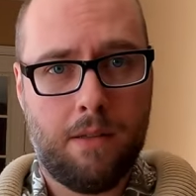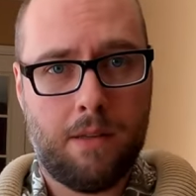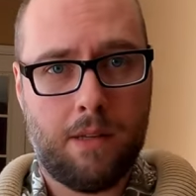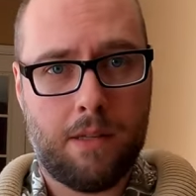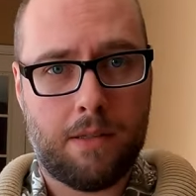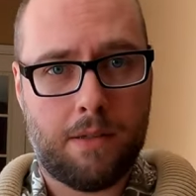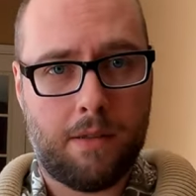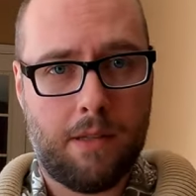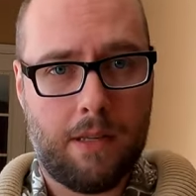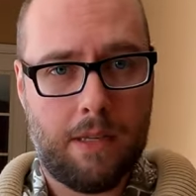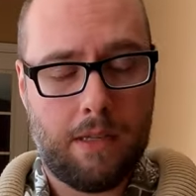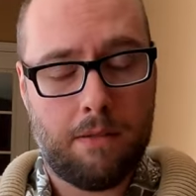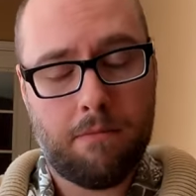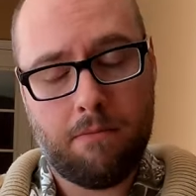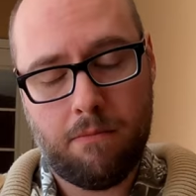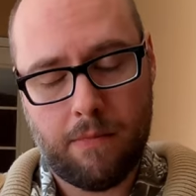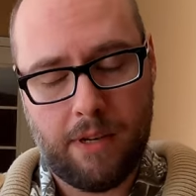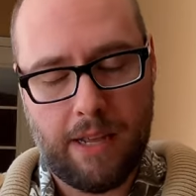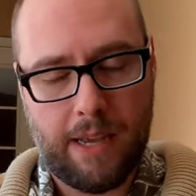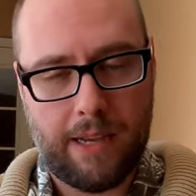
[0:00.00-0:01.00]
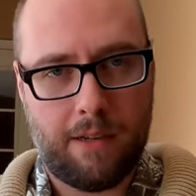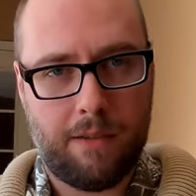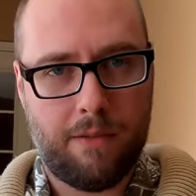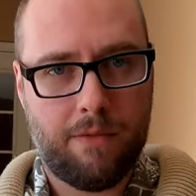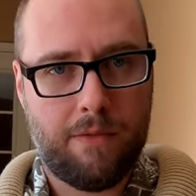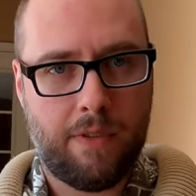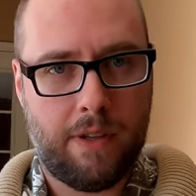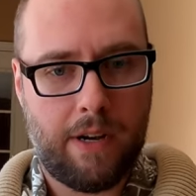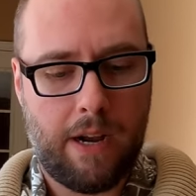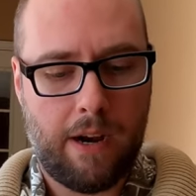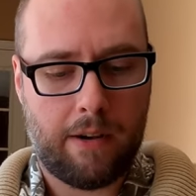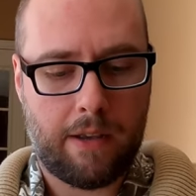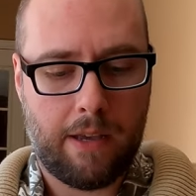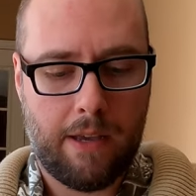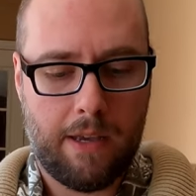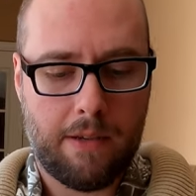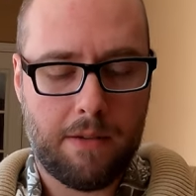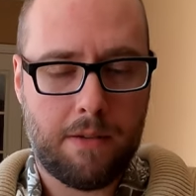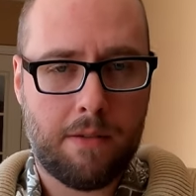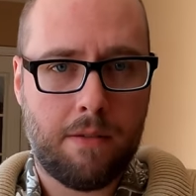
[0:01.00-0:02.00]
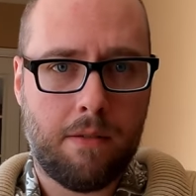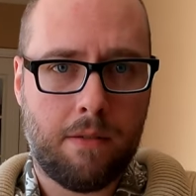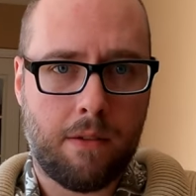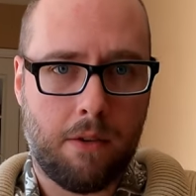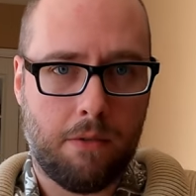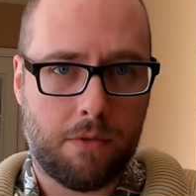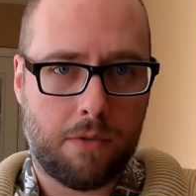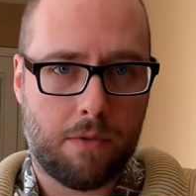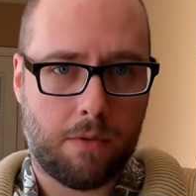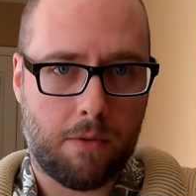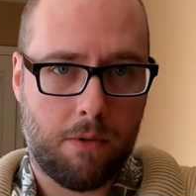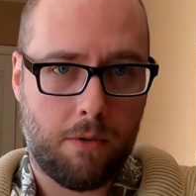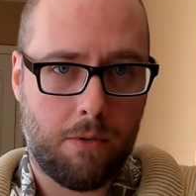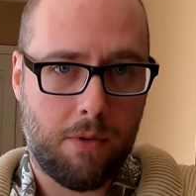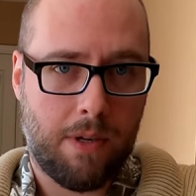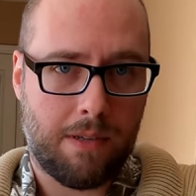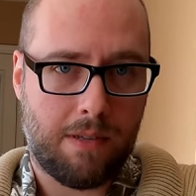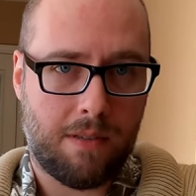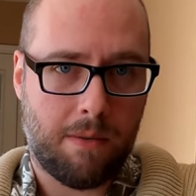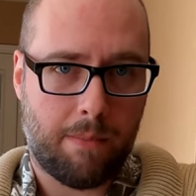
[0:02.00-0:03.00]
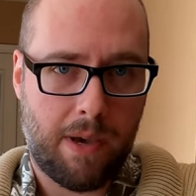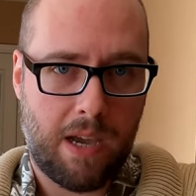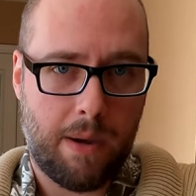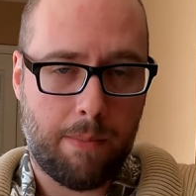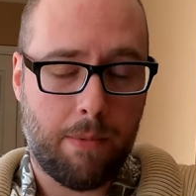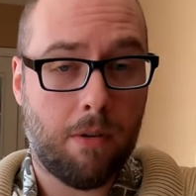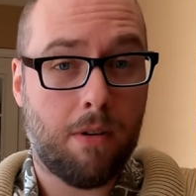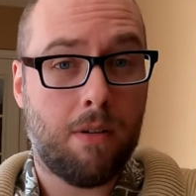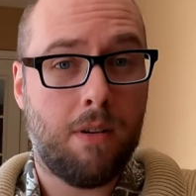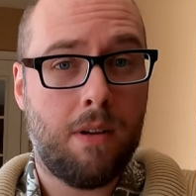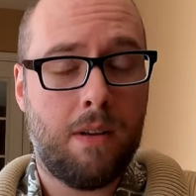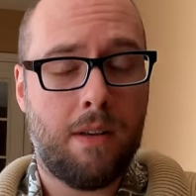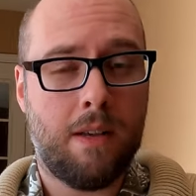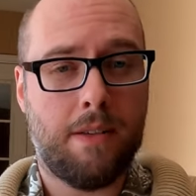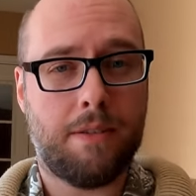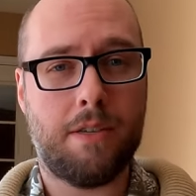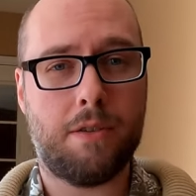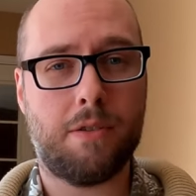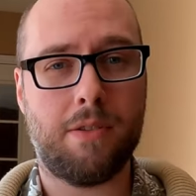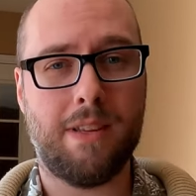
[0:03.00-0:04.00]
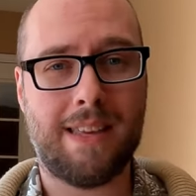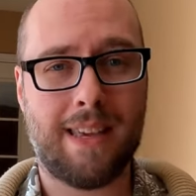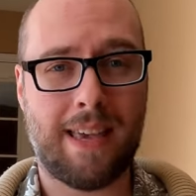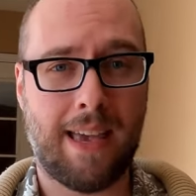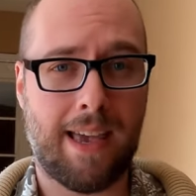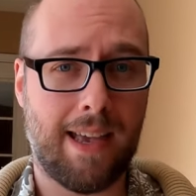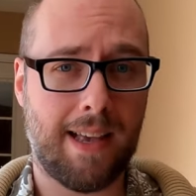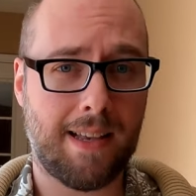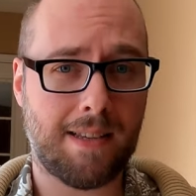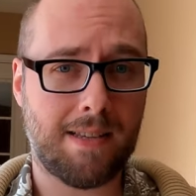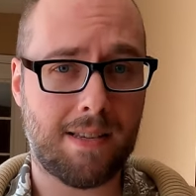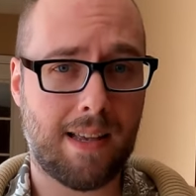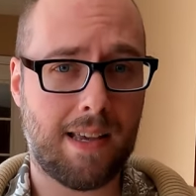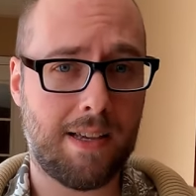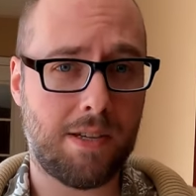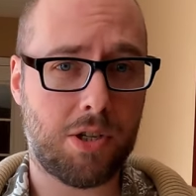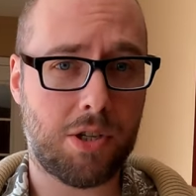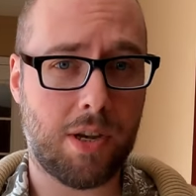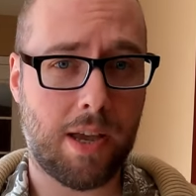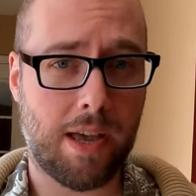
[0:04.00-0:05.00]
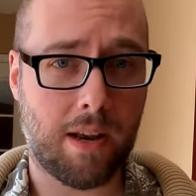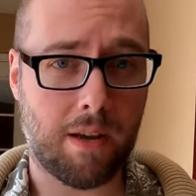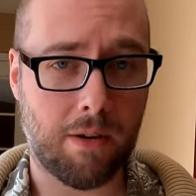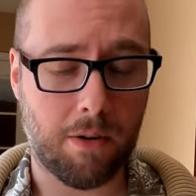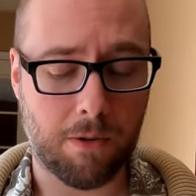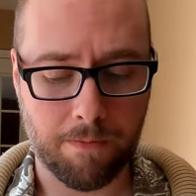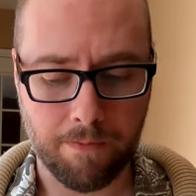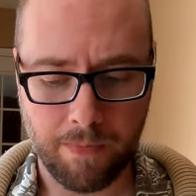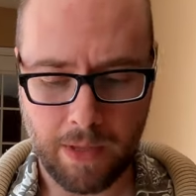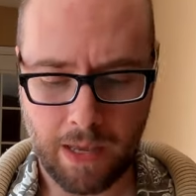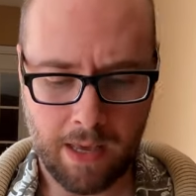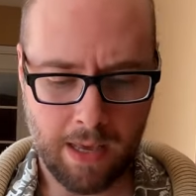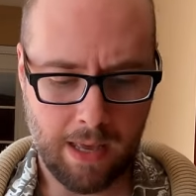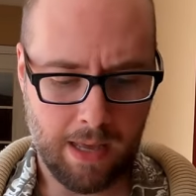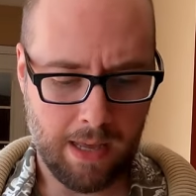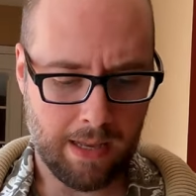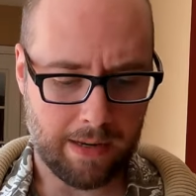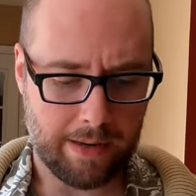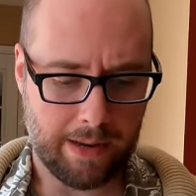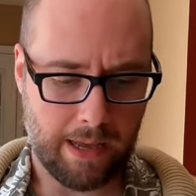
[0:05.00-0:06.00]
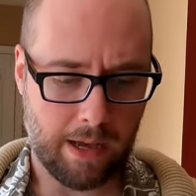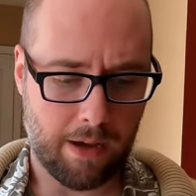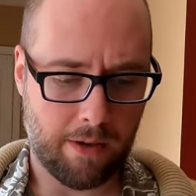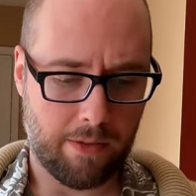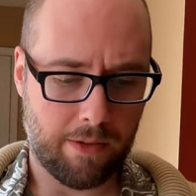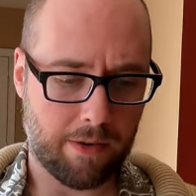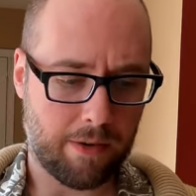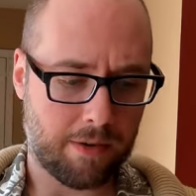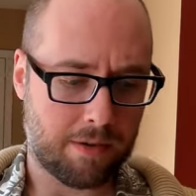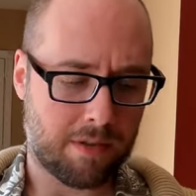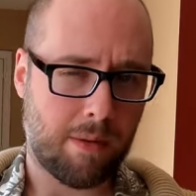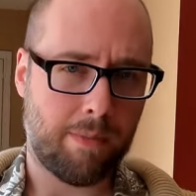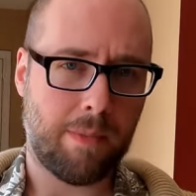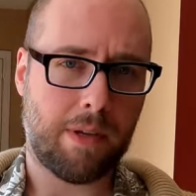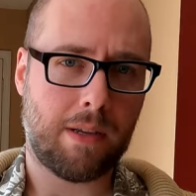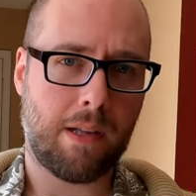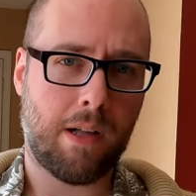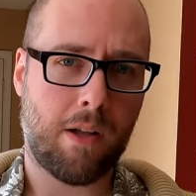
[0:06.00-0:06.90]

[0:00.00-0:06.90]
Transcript: hits the negative, in our case, goes through, hits the paper, essentially casts a shadow. Now, there is something